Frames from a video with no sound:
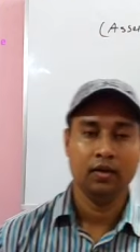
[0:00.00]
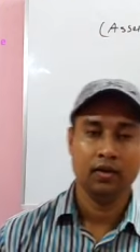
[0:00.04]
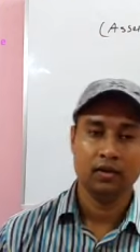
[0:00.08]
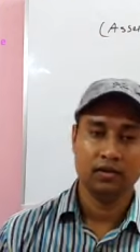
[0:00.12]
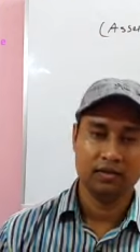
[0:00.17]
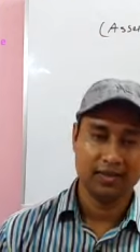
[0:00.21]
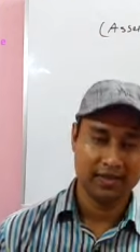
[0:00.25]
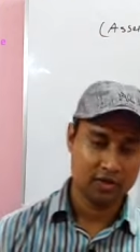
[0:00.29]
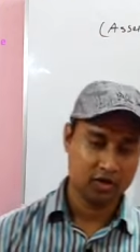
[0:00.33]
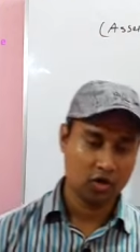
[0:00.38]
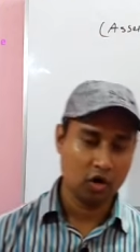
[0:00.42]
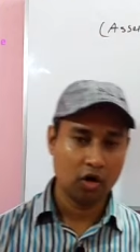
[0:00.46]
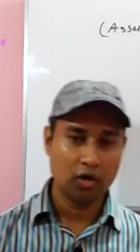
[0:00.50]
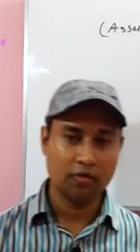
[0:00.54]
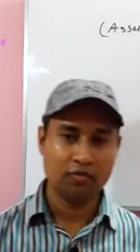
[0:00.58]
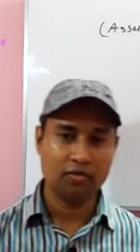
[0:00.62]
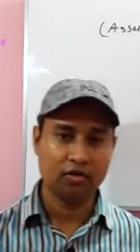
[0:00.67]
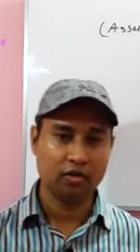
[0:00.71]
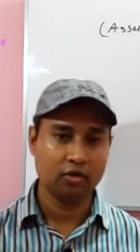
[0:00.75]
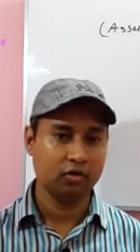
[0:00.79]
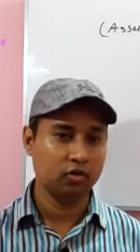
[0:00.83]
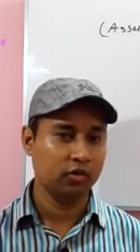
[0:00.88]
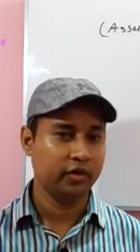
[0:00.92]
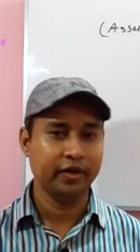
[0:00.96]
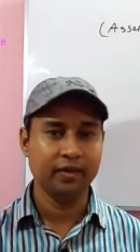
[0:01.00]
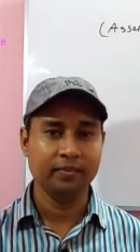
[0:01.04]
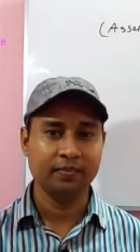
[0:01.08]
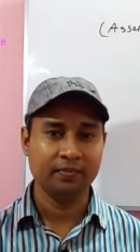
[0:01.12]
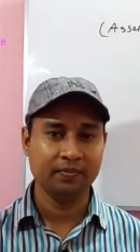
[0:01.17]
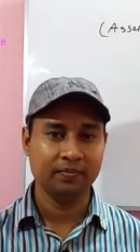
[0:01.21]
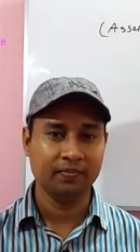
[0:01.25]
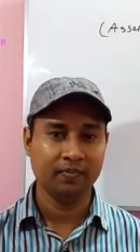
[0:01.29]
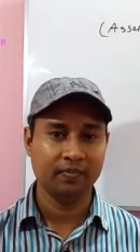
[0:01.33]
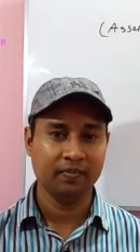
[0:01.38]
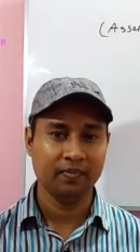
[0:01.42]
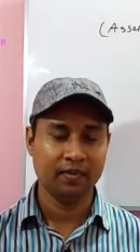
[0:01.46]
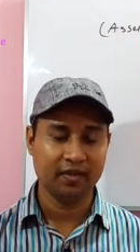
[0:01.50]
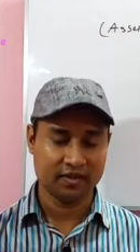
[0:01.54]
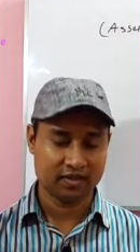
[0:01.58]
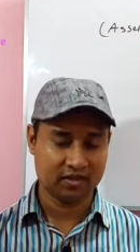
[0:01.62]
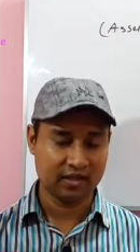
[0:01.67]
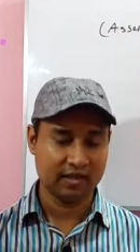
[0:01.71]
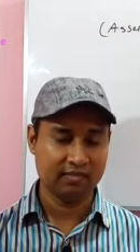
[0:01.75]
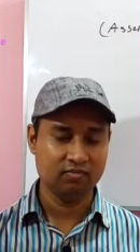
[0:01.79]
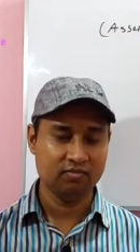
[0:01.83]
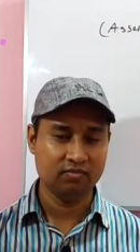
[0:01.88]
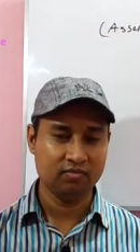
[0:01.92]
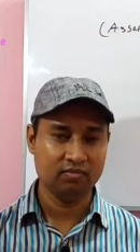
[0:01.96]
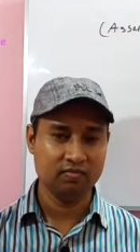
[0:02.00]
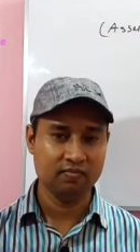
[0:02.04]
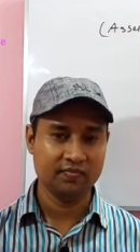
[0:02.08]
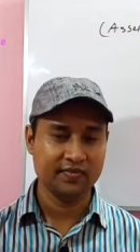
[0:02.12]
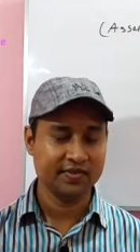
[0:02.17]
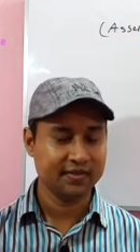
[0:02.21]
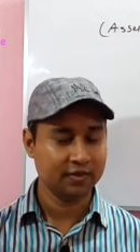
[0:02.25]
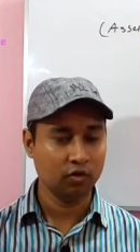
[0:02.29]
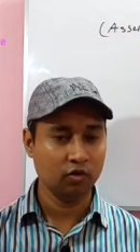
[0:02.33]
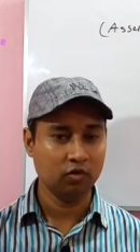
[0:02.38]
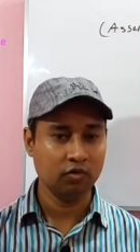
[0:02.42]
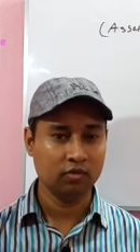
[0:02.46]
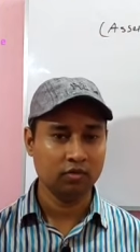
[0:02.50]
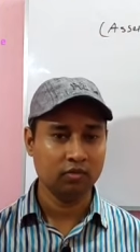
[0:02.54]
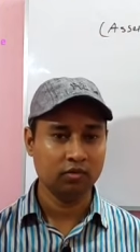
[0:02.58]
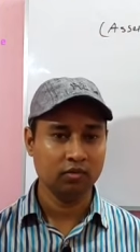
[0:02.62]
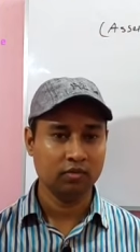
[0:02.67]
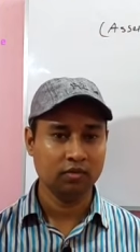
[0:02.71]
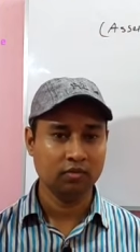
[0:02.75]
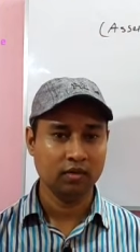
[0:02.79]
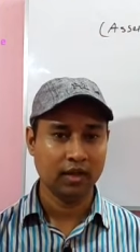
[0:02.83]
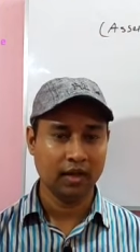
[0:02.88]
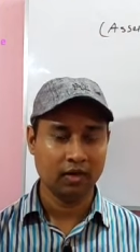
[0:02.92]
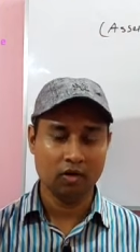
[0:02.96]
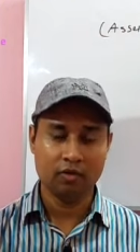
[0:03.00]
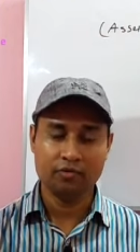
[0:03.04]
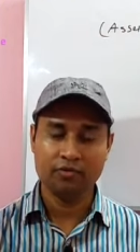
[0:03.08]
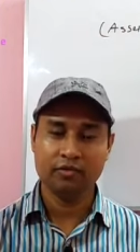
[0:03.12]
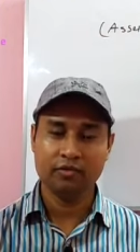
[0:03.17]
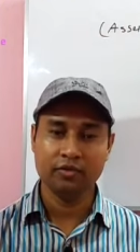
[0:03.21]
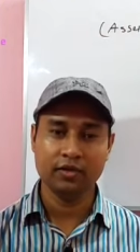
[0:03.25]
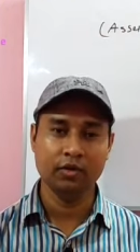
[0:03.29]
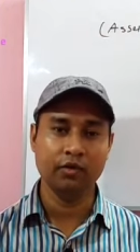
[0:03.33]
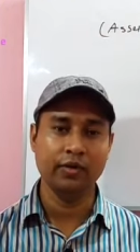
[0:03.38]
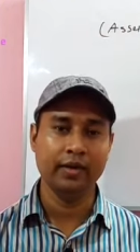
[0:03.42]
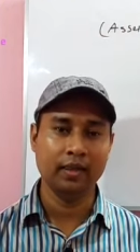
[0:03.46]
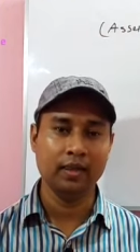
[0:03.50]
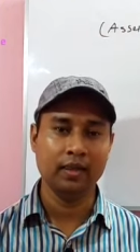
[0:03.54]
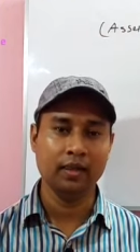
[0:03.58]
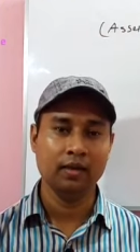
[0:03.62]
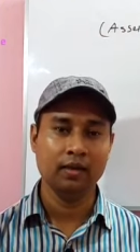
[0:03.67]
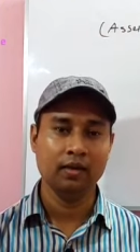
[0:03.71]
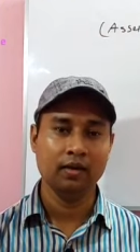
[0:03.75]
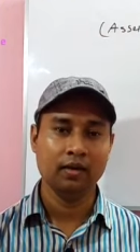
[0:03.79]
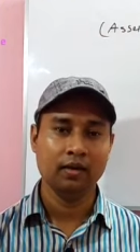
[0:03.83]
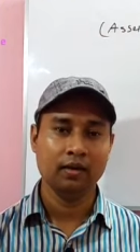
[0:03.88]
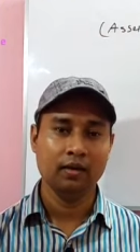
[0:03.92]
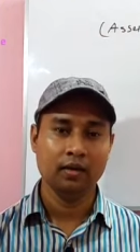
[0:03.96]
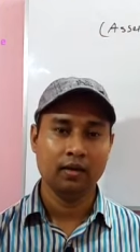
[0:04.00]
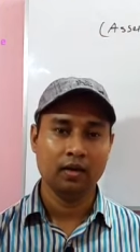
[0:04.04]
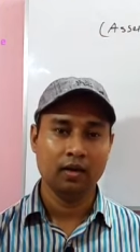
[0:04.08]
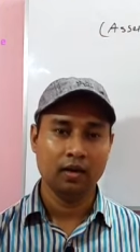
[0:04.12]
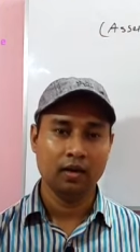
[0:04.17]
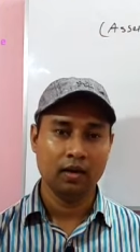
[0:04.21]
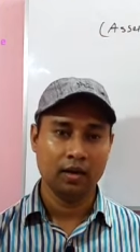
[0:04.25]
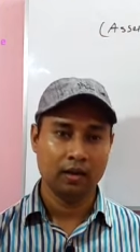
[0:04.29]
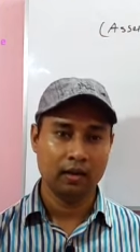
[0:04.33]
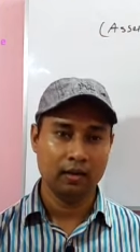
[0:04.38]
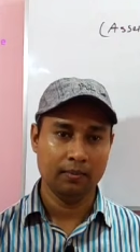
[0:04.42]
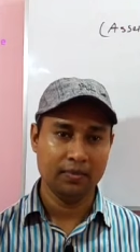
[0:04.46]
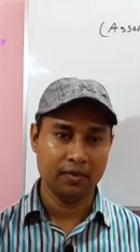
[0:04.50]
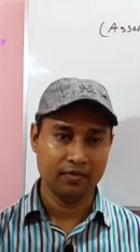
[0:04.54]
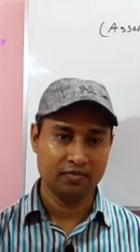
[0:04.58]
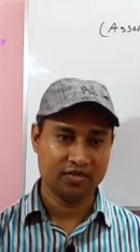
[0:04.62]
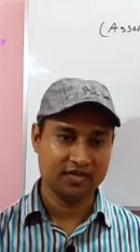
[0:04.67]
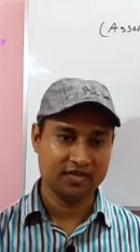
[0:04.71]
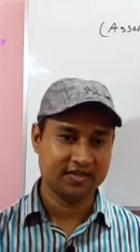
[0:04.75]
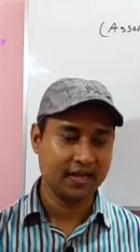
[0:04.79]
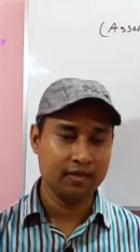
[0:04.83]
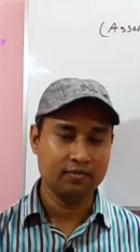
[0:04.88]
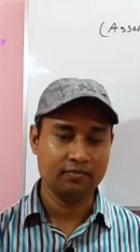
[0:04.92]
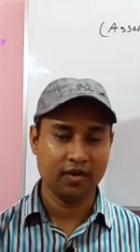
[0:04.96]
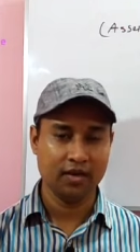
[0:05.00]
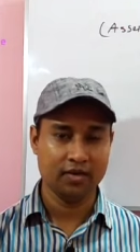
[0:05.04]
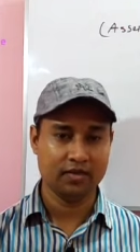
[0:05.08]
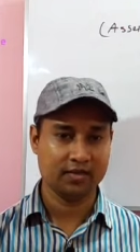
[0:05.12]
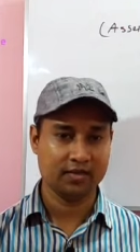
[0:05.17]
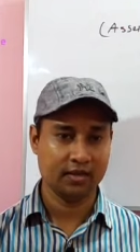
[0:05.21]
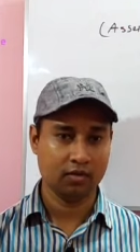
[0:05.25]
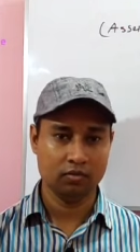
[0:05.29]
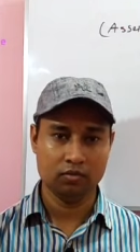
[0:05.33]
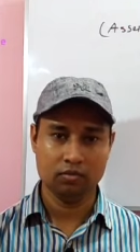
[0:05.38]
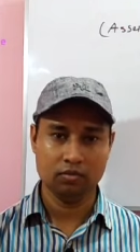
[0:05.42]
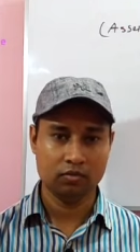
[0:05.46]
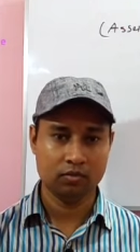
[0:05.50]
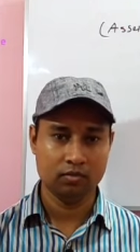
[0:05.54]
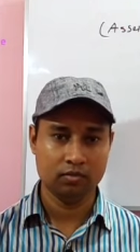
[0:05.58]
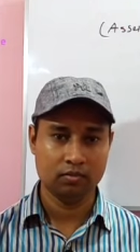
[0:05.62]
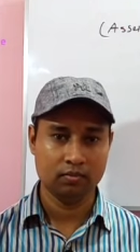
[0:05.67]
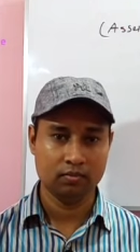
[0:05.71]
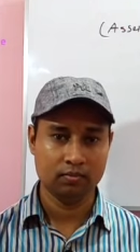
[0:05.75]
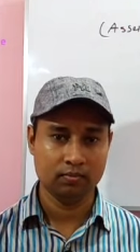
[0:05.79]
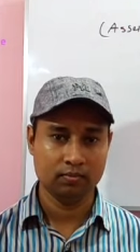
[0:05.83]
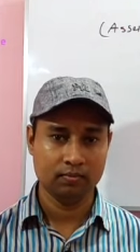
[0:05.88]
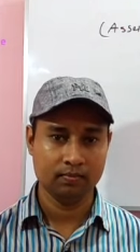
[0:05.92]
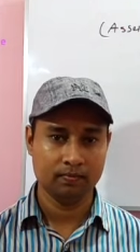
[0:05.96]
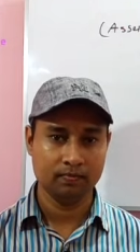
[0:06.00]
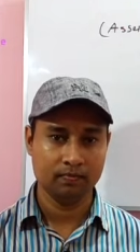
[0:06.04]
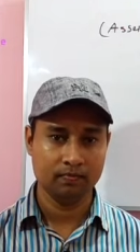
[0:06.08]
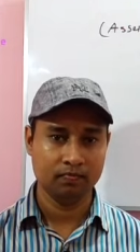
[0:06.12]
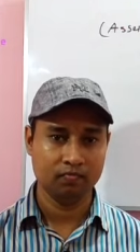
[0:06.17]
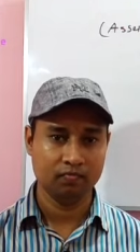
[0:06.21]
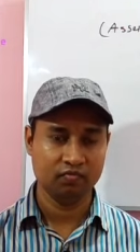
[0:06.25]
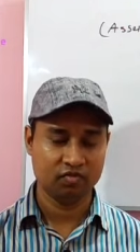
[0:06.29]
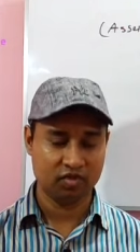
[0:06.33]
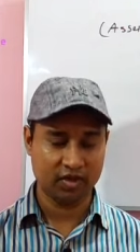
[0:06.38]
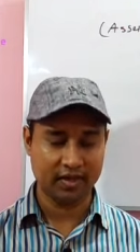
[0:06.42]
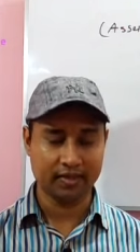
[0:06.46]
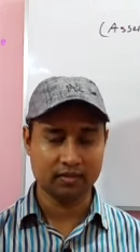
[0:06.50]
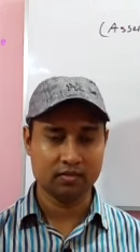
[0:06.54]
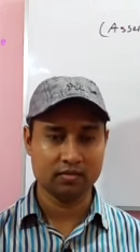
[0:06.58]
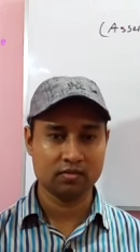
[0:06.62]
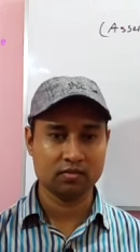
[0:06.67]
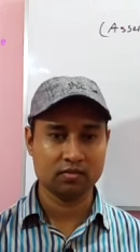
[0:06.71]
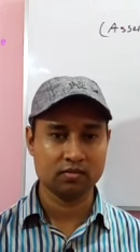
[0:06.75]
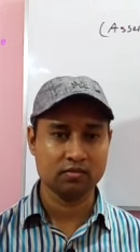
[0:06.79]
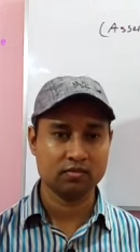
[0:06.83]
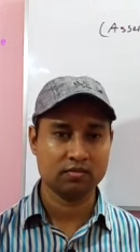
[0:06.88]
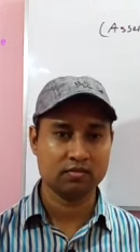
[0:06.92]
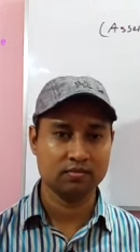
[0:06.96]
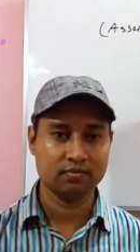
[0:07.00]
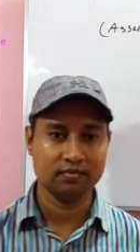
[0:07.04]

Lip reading: That's all for today. Next time, see you. I hope you will be safe and sound. Thanks.